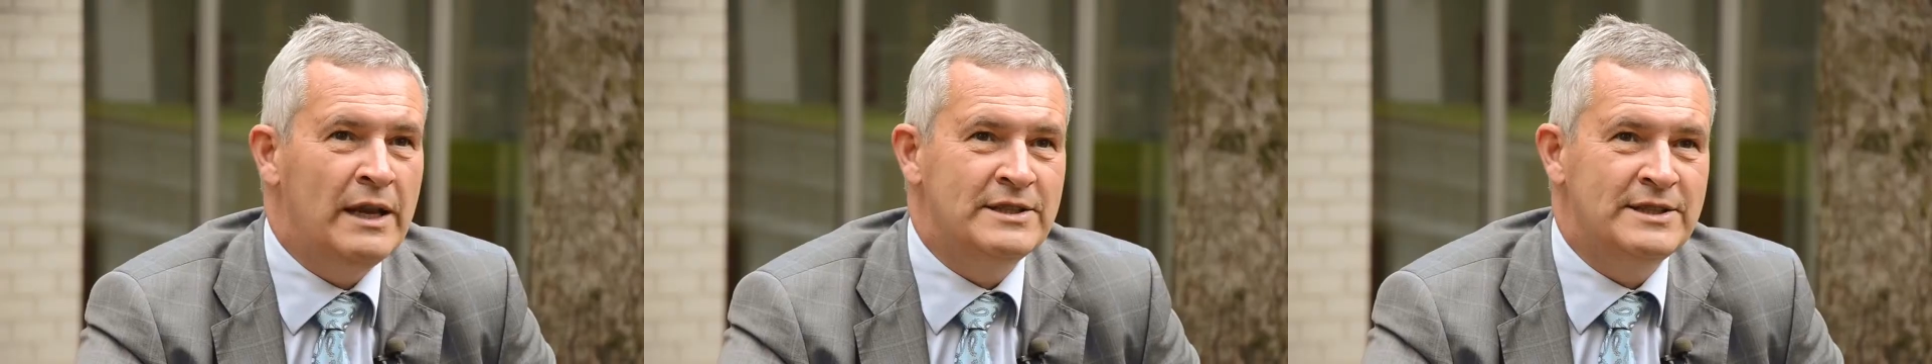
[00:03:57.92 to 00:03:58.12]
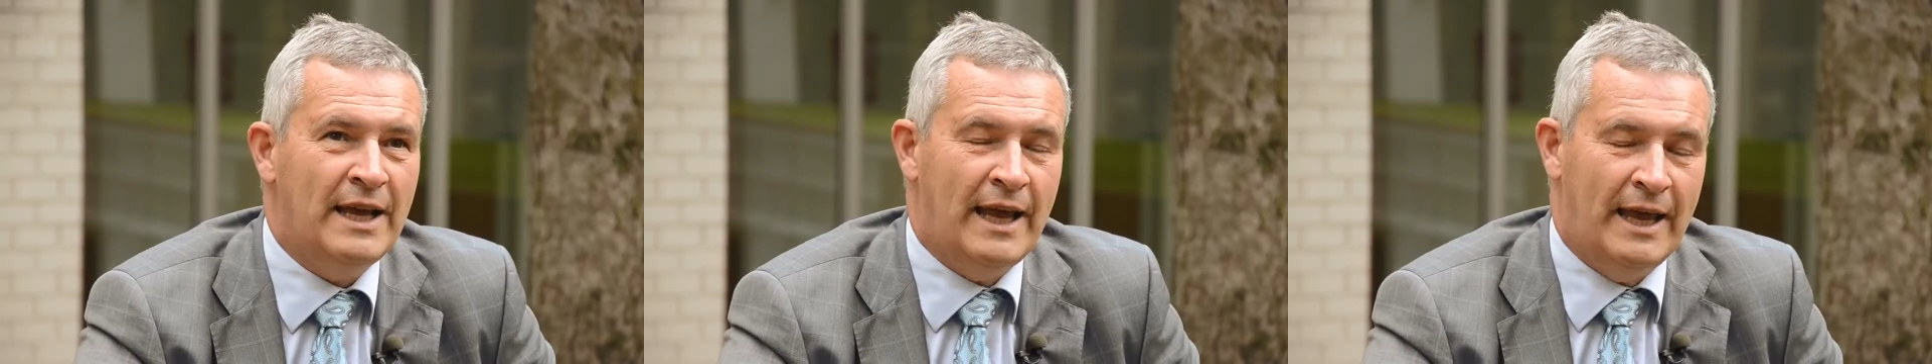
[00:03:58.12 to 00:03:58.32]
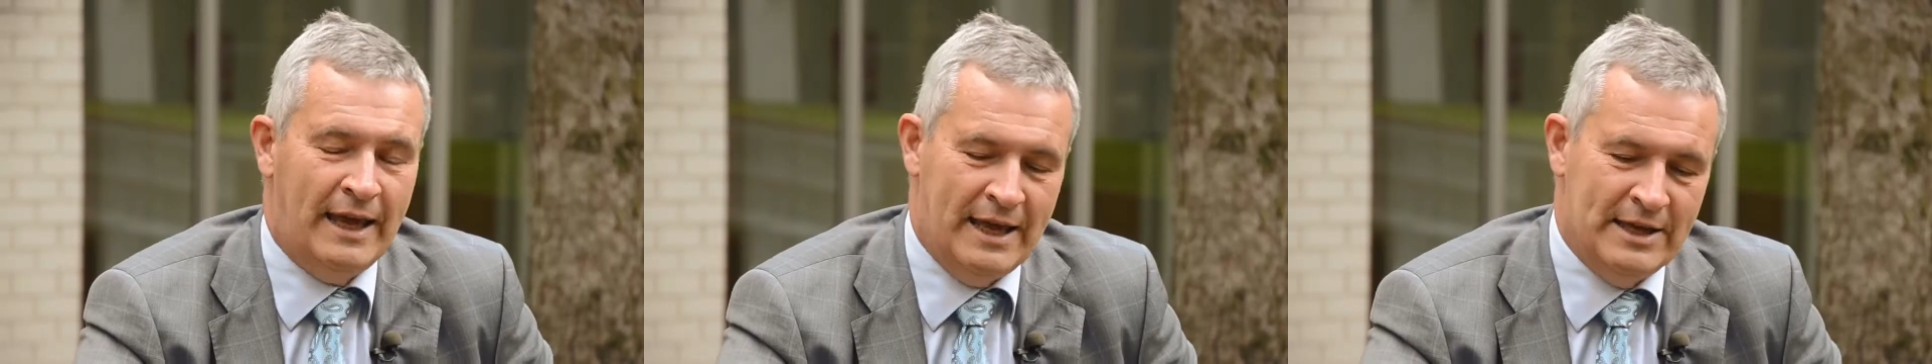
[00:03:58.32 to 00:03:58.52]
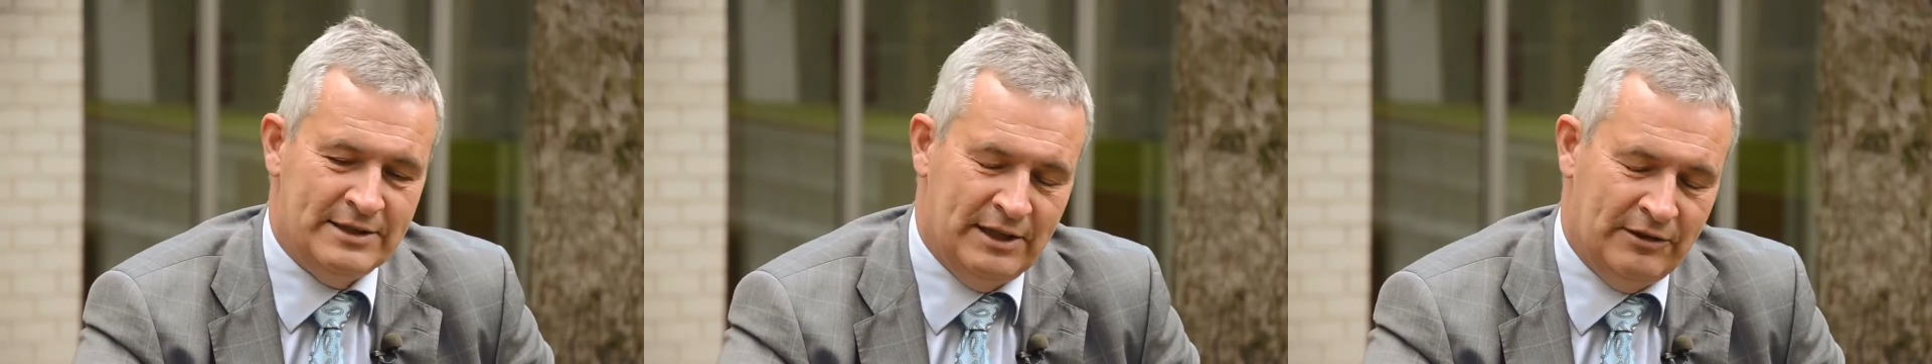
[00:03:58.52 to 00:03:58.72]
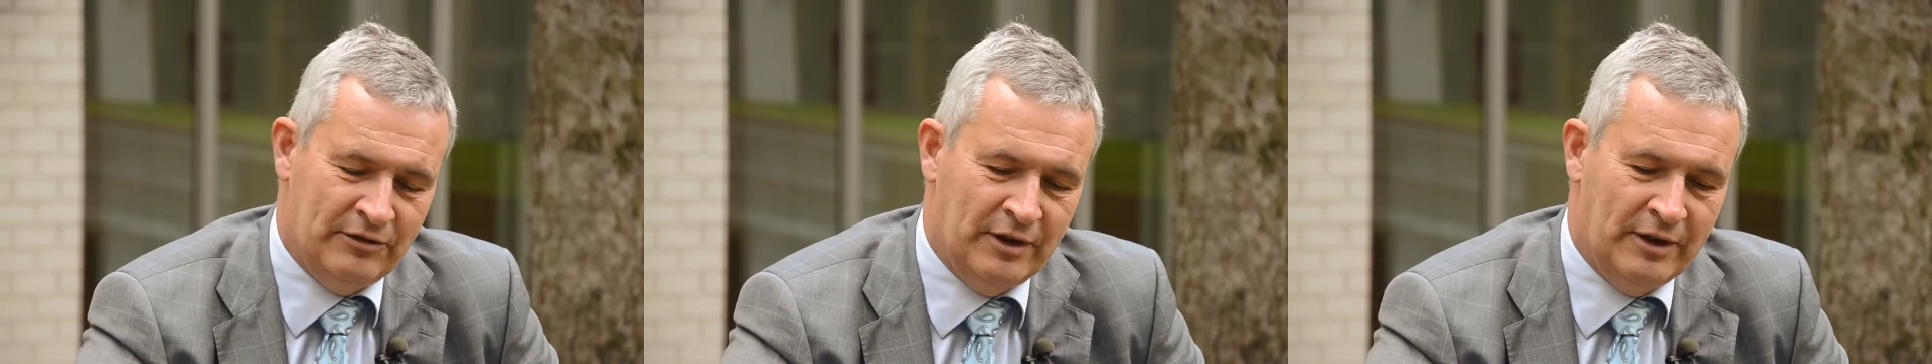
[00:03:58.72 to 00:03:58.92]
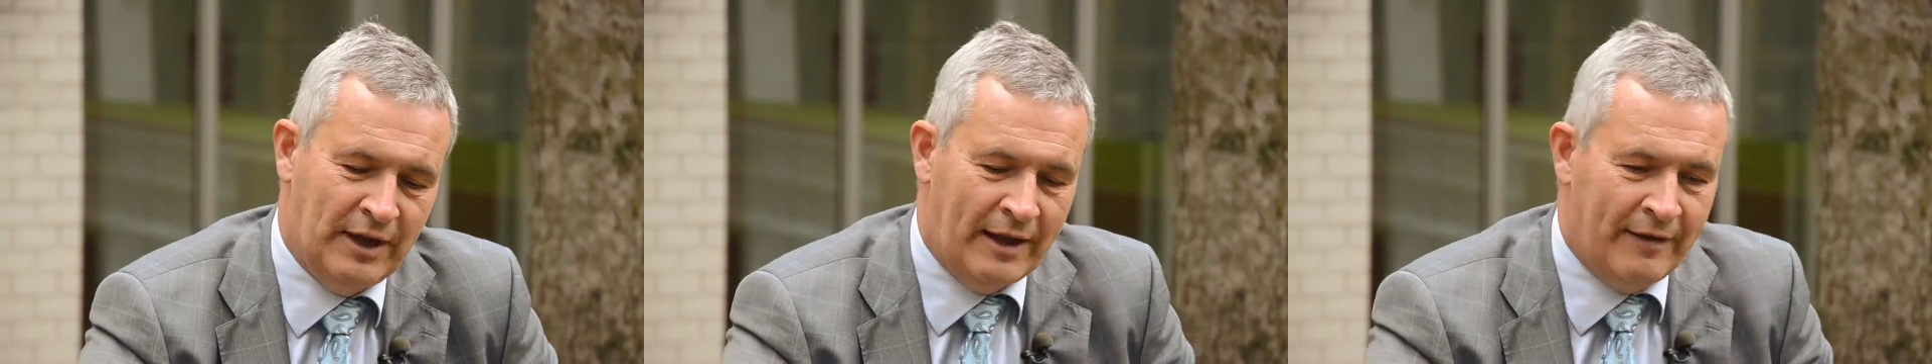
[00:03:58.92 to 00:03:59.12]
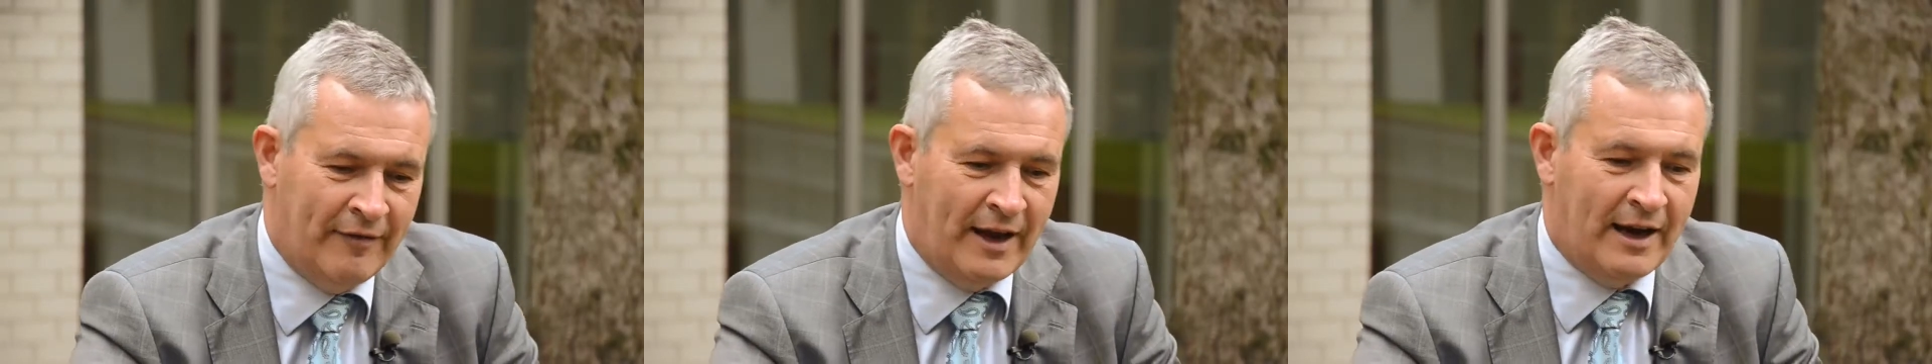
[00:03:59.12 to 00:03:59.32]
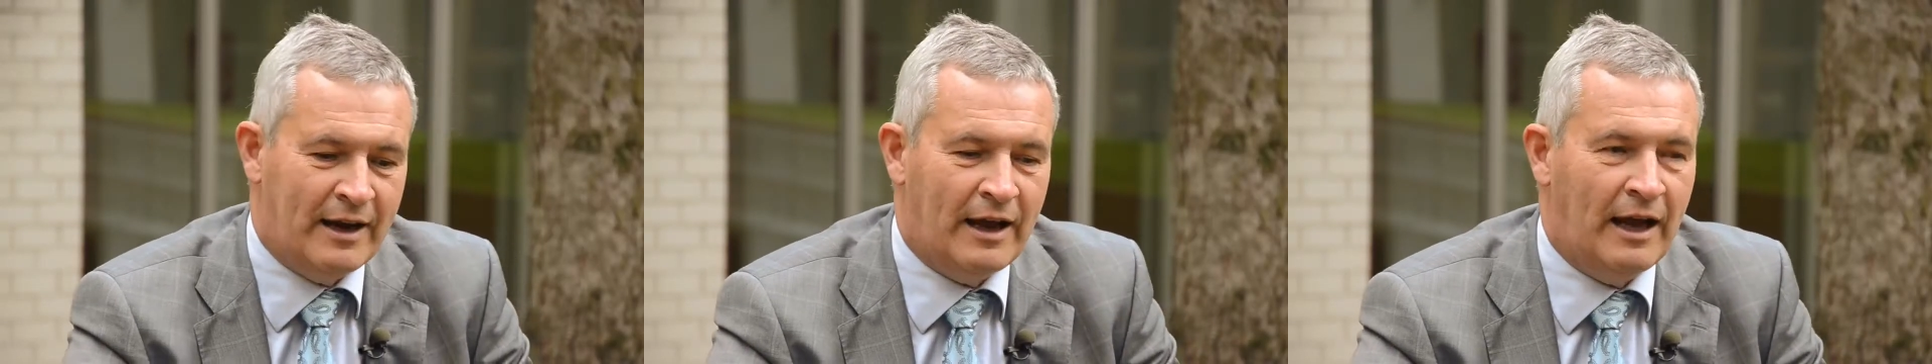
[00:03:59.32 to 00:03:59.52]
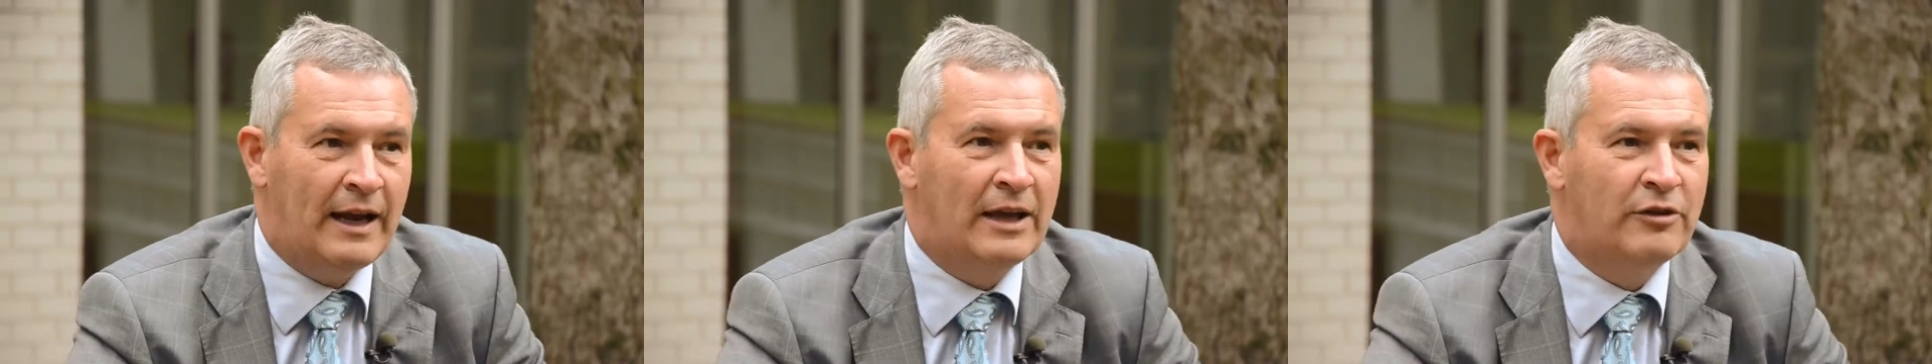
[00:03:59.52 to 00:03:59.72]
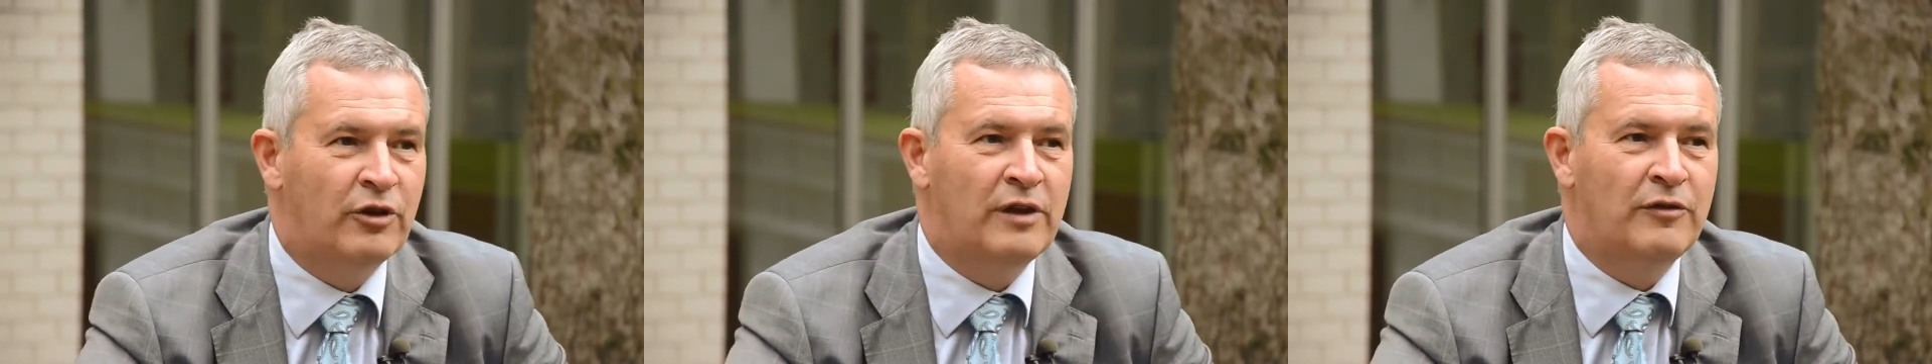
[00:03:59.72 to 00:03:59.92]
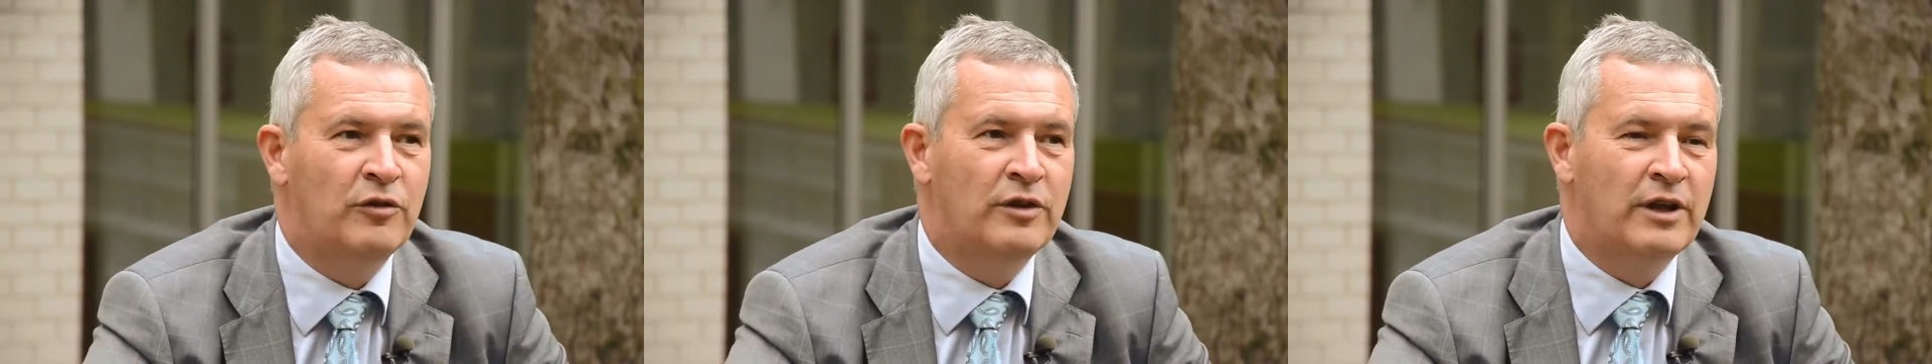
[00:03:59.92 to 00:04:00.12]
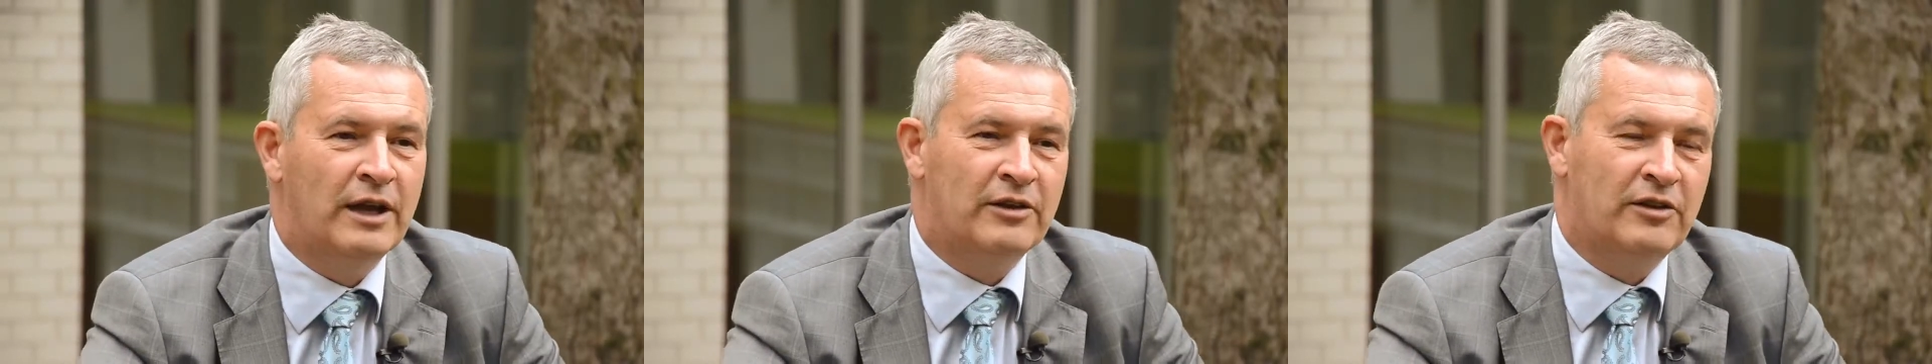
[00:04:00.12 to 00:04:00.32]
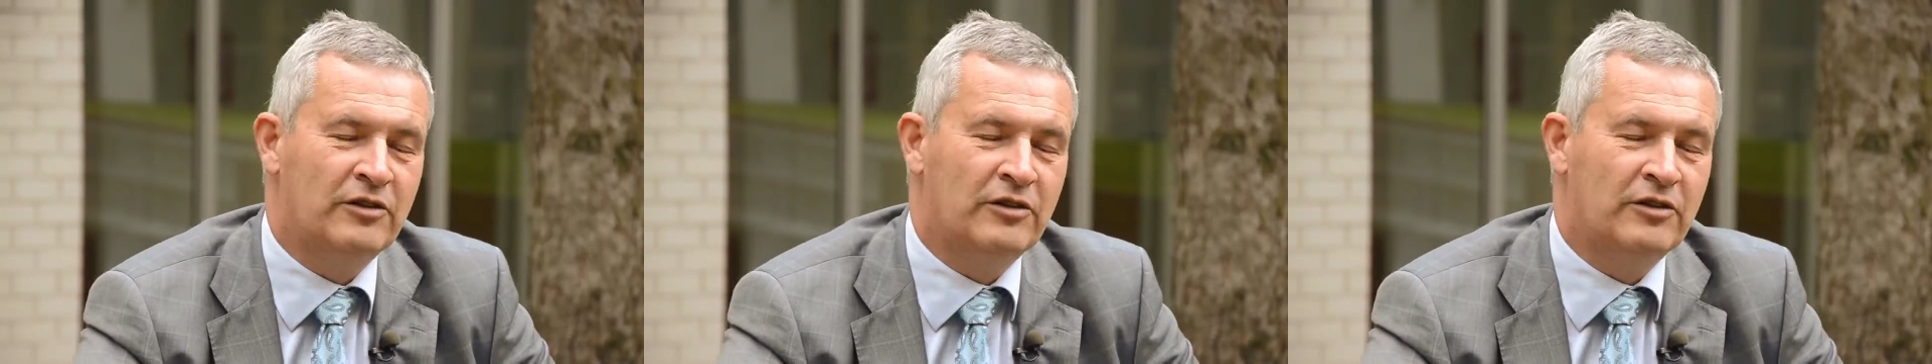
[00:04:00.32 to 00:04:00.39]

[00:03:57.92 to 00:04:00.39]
really saying is that, and there I'd like to give you the